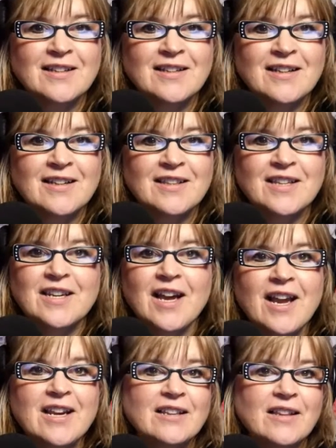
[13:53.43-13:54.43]
The
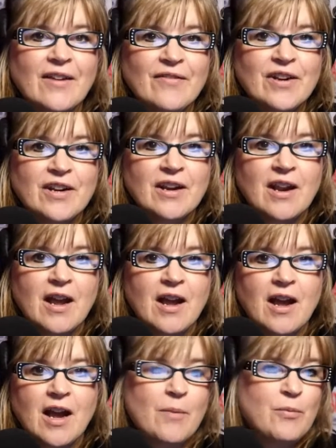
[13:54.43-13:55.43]
9/11
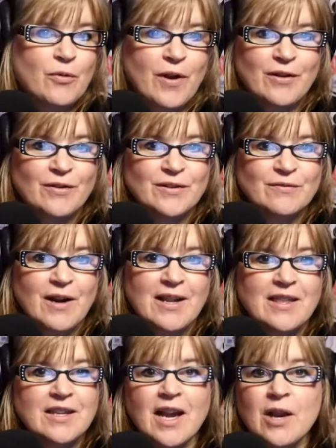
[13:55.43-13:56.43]
operators, right? The
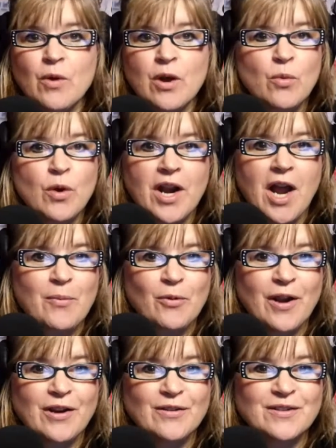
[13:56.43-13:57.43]
911
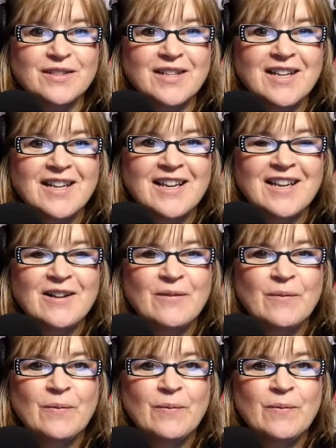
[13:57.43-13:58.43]
operators,
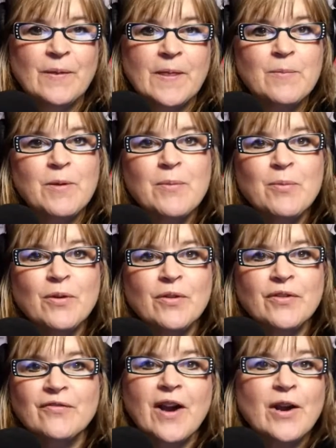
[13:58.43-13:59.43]
the people, the
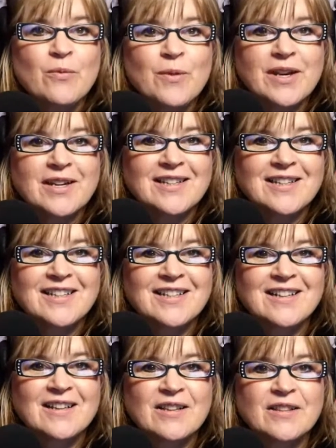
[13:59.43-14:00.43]
firemen,
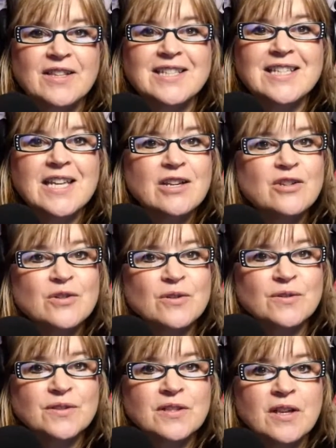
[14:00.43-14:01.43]
the
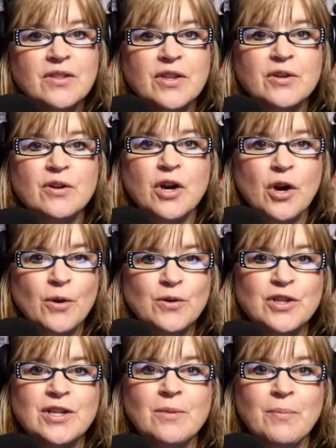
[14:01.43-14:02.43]
teachers that are
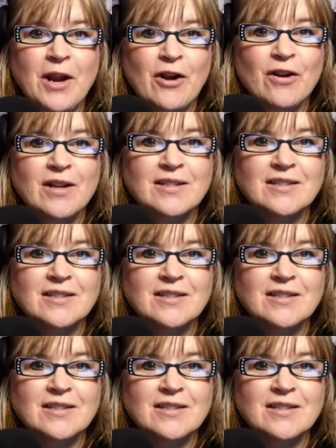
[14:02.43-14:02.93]
coaching the parents